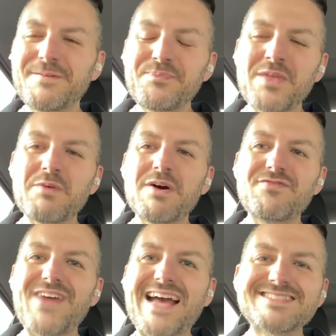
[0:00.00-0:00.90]
And what
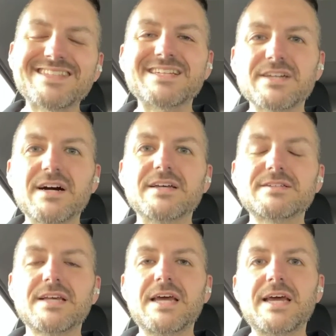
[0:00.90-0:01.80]
fasting
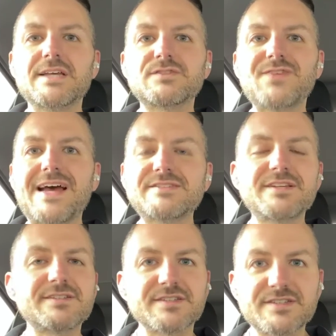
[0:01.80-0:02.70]
does is
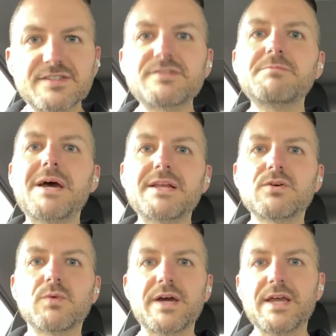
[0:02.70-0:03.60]
fasting is a
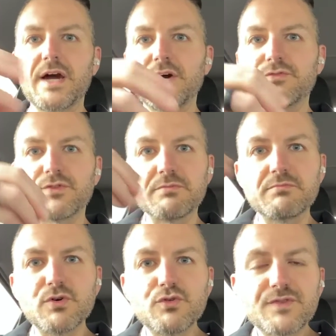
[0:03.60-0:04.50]
systematic way of
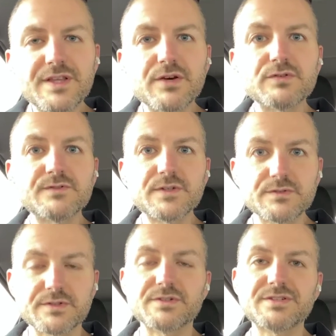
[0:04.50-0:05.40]
removing those
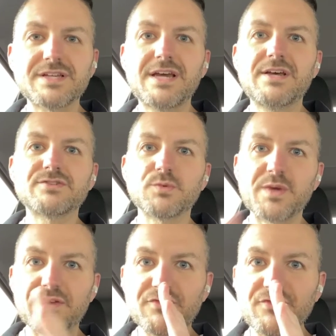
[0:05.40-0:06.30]
filters so we
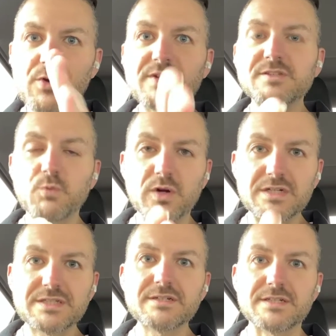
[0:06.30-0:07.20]
can focus more
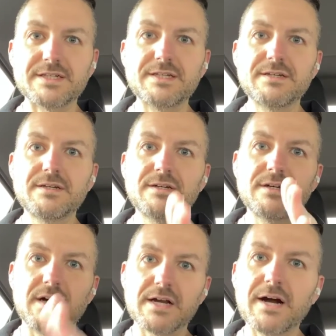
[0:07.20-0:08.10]
clearly
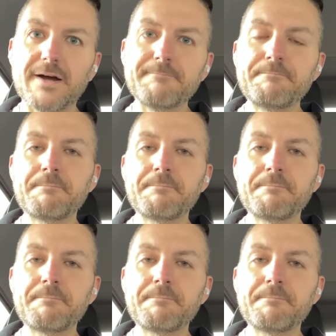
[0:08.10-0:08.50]
on God.